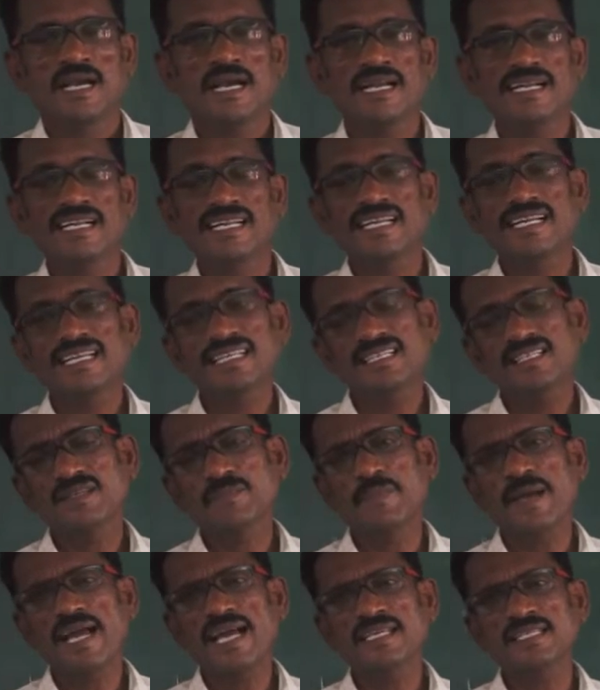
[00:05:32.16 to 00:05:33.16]
And the next
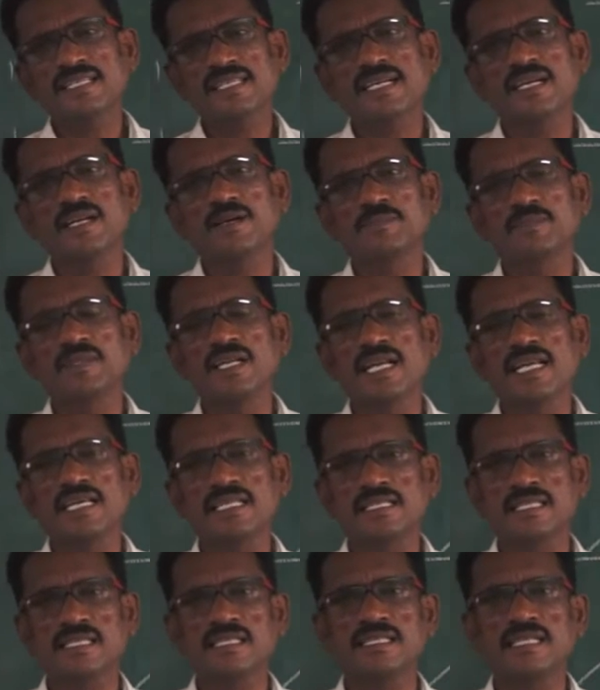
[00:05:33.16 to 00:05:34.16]
back side of the
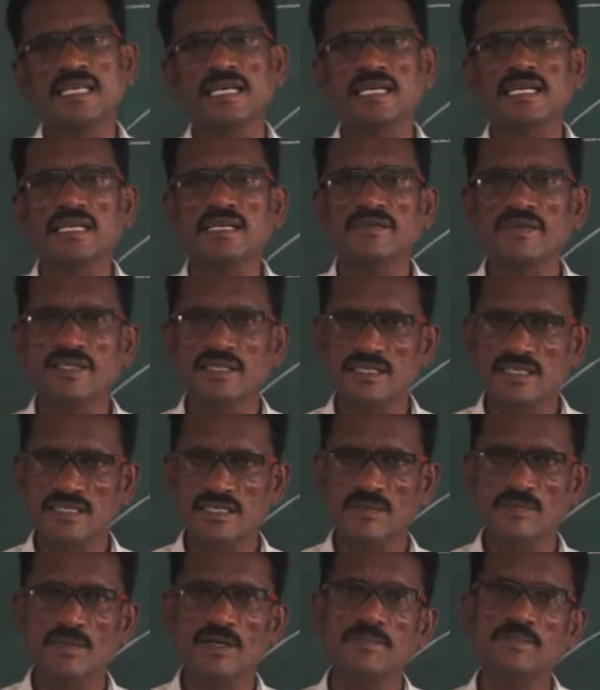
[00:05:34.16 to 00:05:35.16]
lesson they are given the
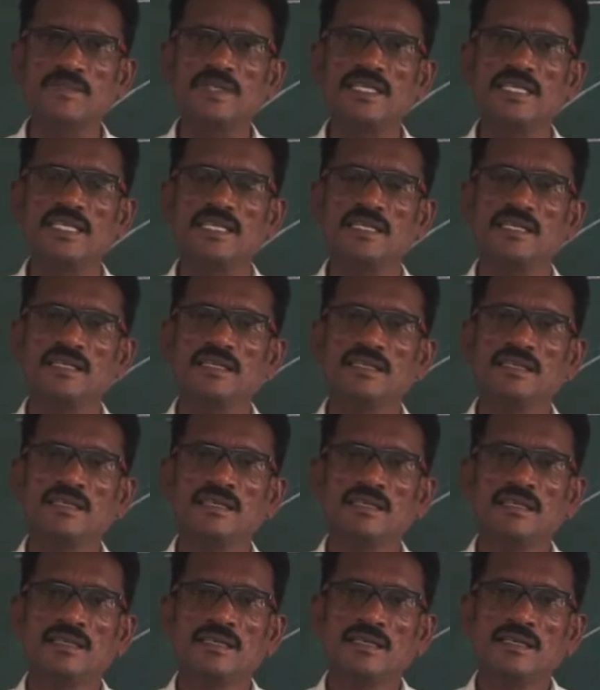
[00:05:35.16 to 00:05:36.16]
some of the
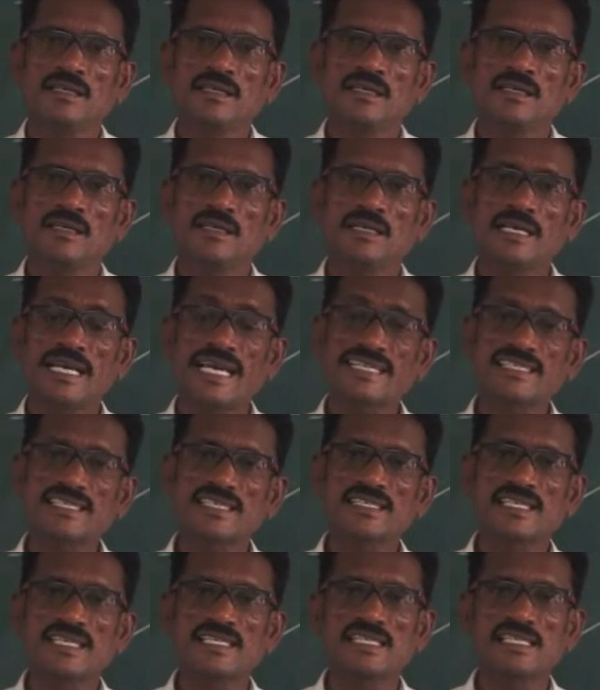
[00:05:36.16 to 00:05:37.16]

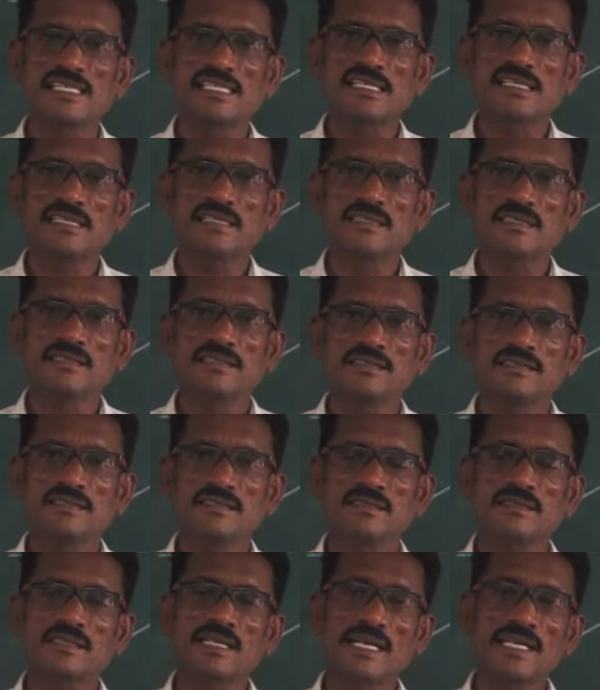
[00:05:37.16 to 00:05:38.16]
exercises.
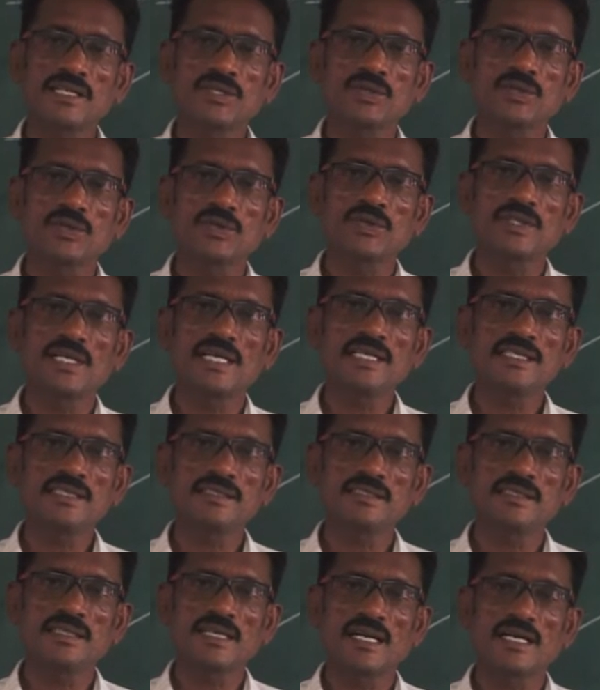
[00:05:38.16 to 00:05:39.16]
Try to do
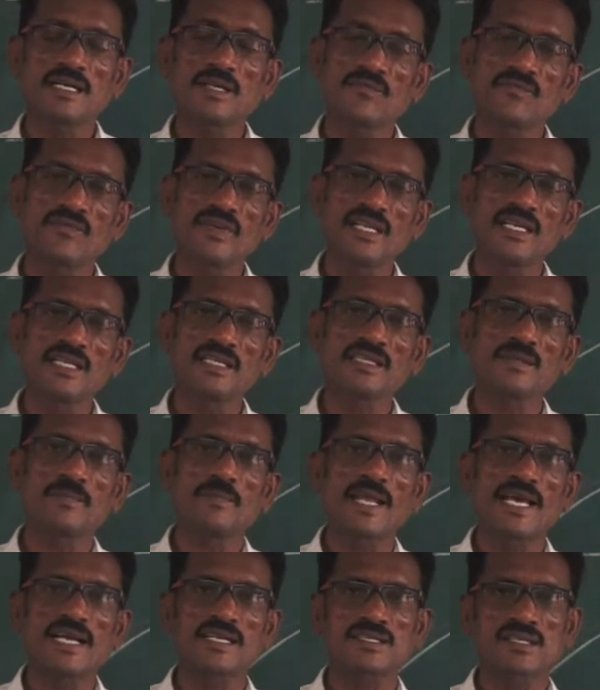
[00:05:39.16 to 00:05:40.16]
that, and fill in the
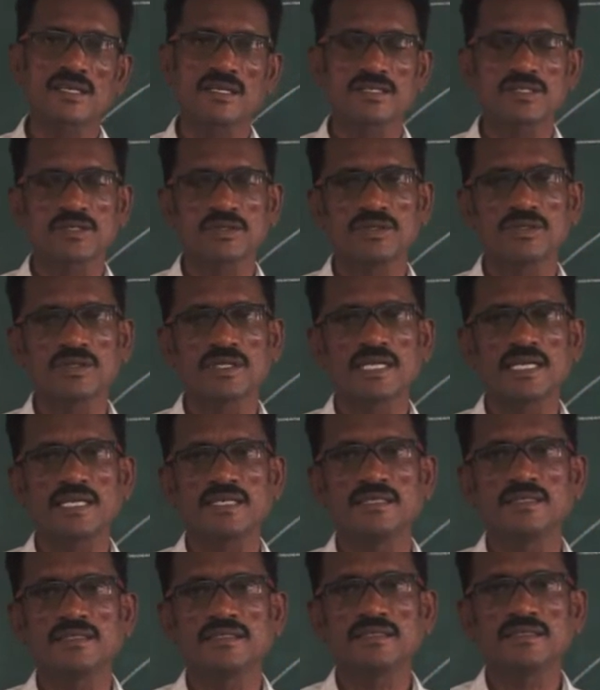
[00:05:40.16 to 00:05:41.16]
blanks also you
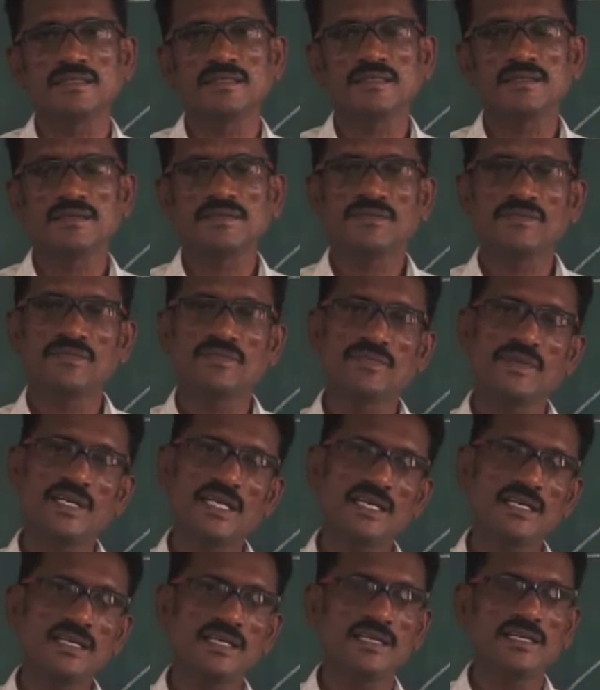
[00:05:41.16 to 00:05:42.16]
can
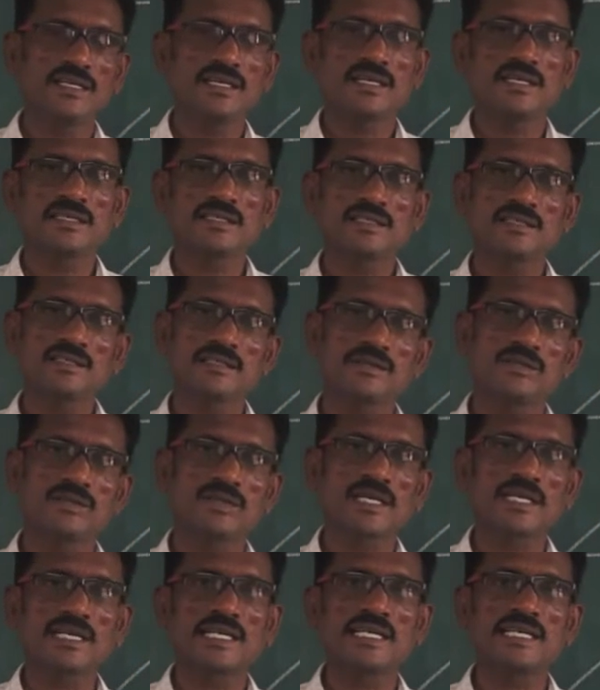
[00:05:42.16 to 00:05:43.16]
fill, and
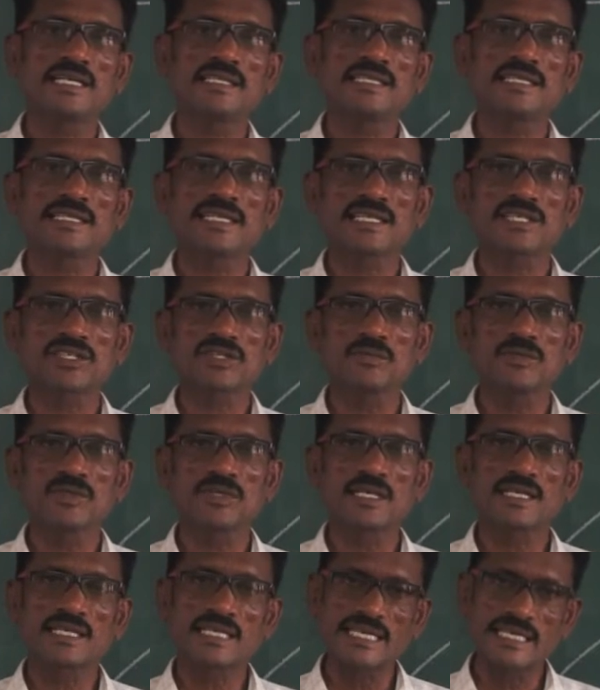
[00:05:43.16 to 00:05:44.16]
you can read the
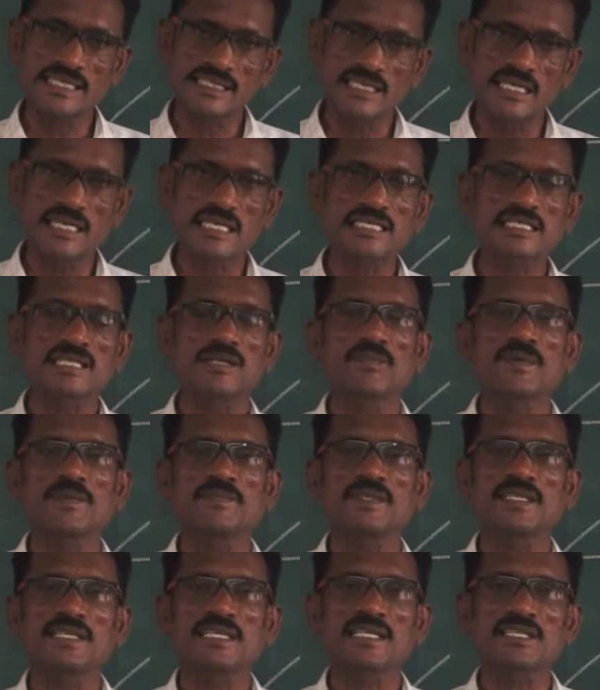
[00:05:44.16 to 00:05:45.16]
textbook and get the answer
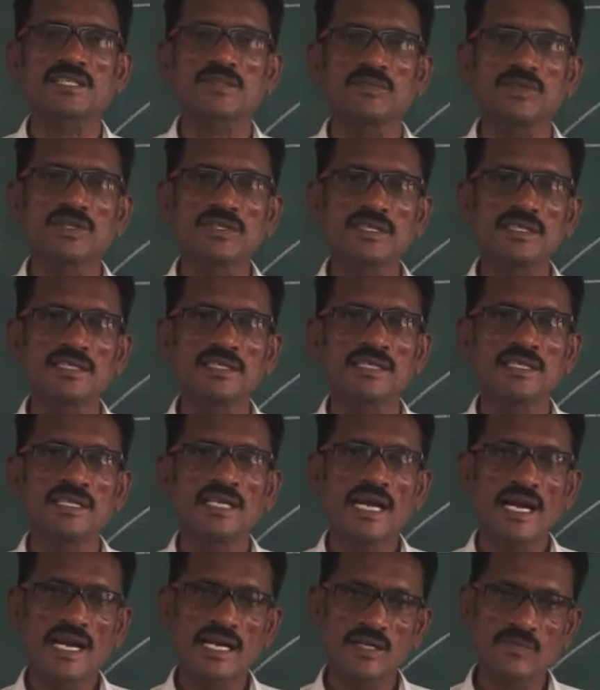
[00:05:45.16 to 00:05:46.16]
from the textbook
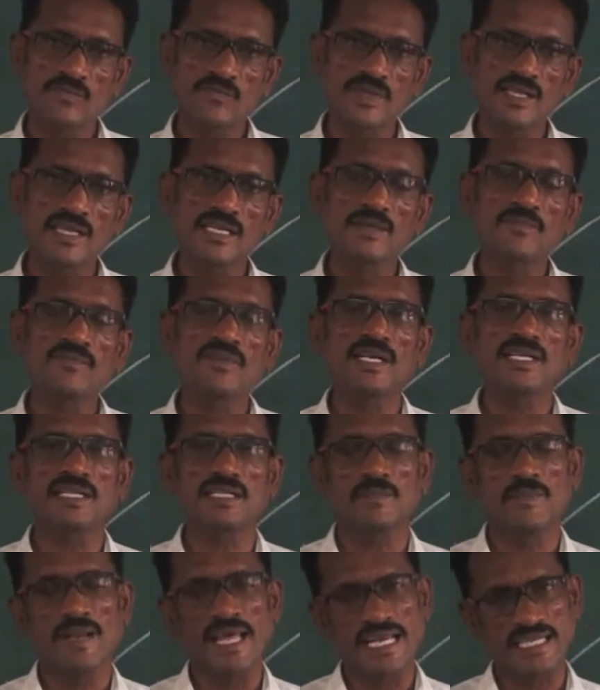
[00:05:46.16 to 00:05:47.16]
and fill
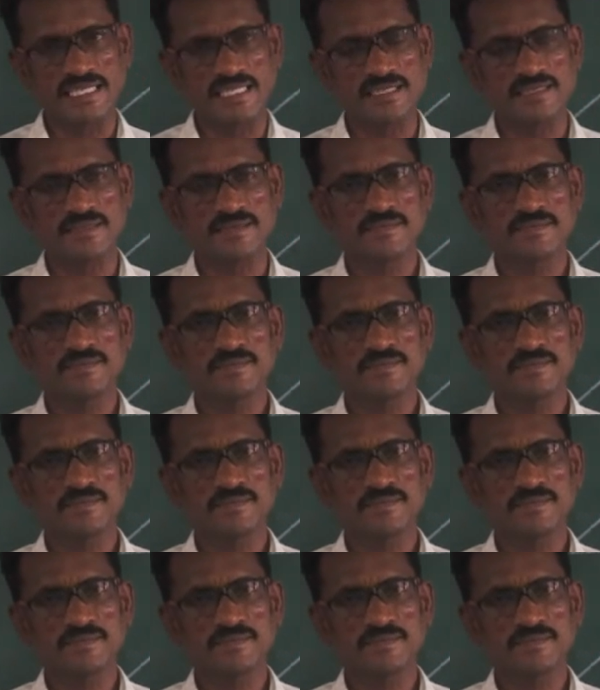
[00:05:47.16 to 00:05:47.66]
in the blanks.